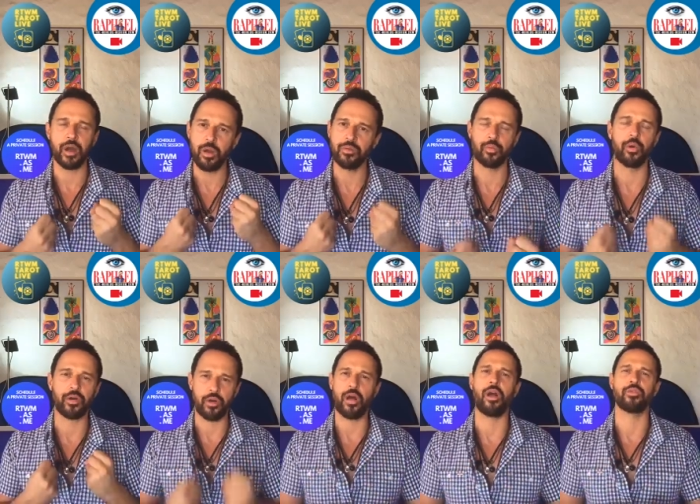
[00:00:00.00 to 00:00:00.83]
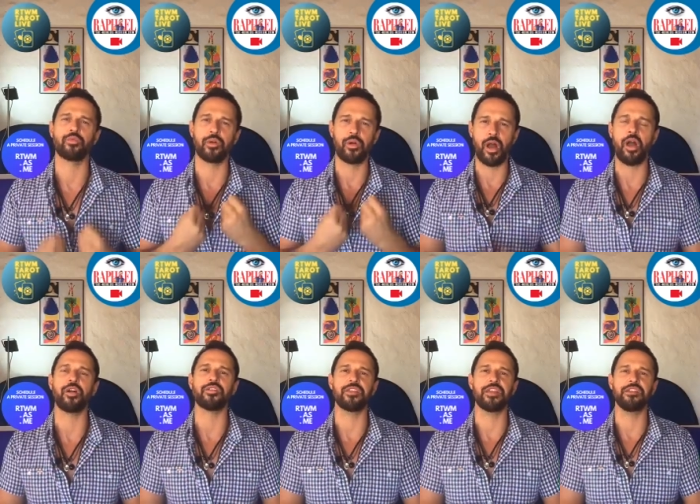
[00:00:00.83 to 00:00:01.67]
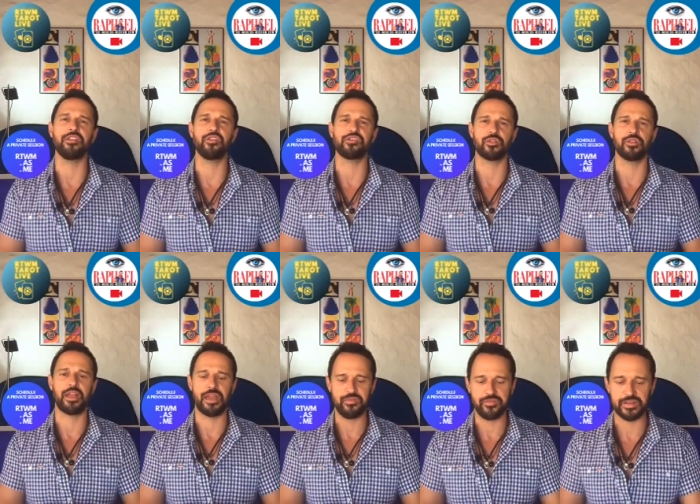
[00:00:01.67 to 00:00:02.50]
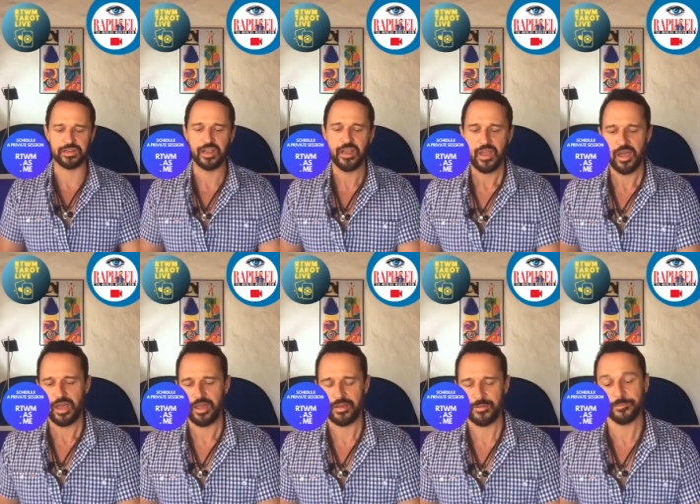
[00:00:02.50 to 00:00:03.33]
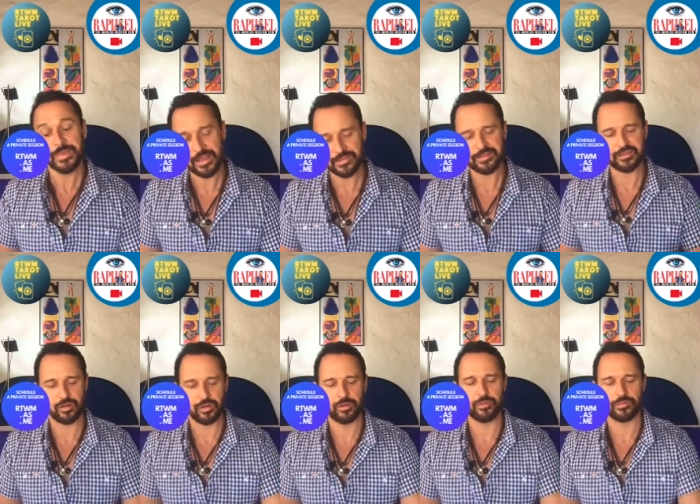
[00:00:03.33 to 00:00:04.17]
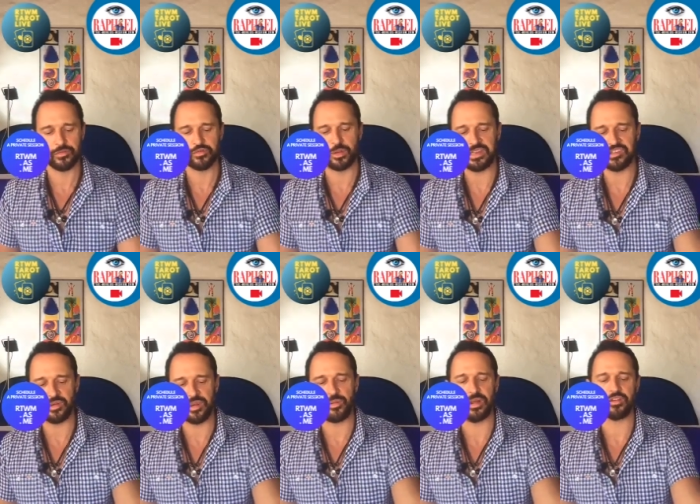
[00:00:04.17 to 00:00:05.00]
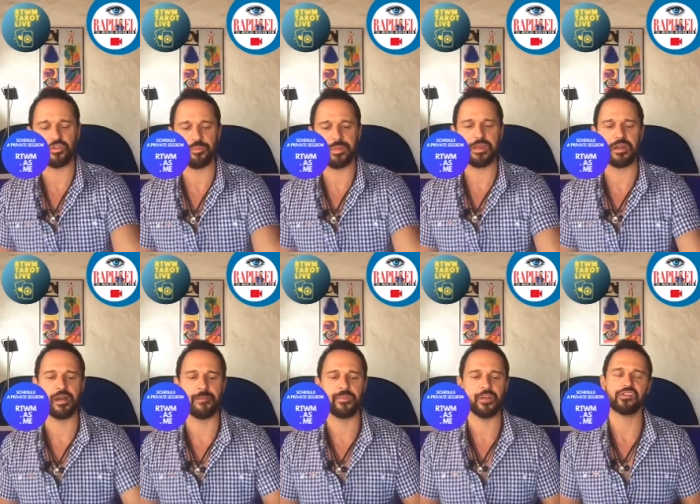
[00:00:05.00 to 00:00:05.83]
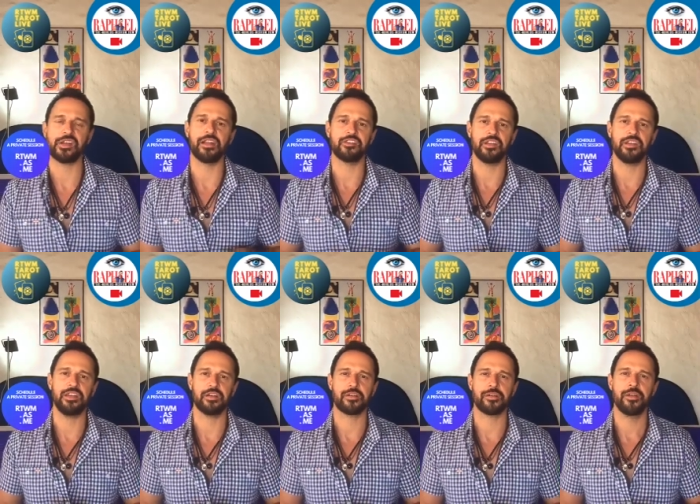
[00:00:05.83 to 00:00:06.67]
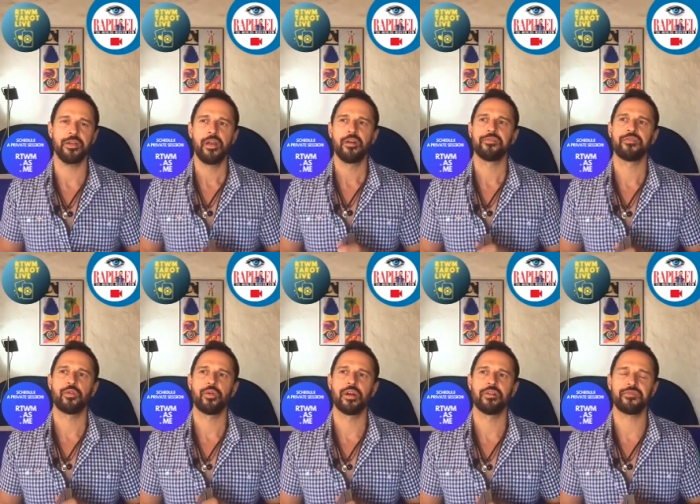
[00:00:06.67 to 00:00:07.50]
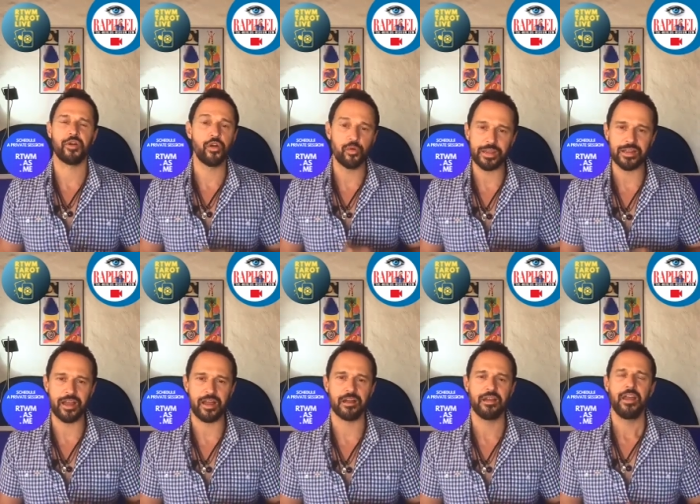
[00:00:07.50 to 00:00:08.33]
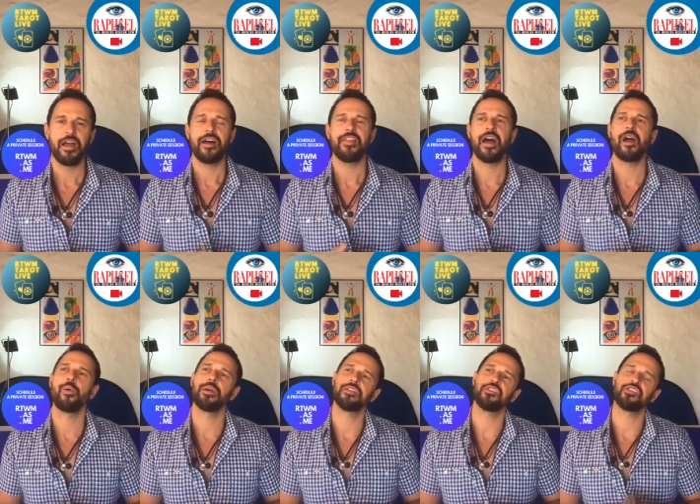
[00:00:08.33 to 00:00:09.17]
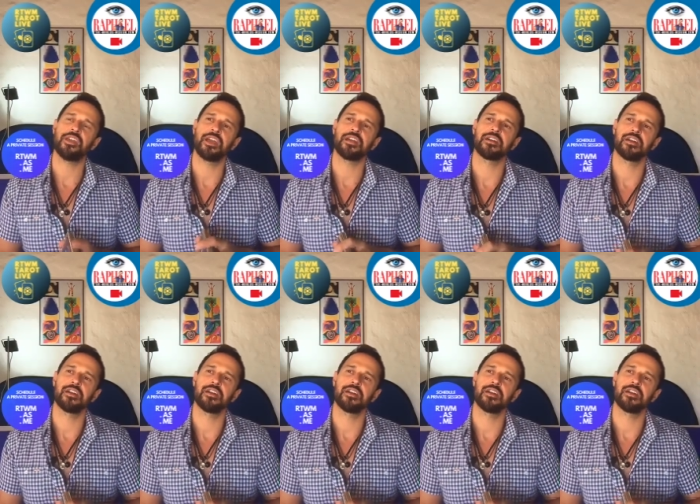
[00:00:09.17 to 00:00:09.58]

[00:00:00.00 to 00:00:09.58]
work harder than usual, I feel. Yes, so 2021 could be a challenging year for Anguilla. And now I want to check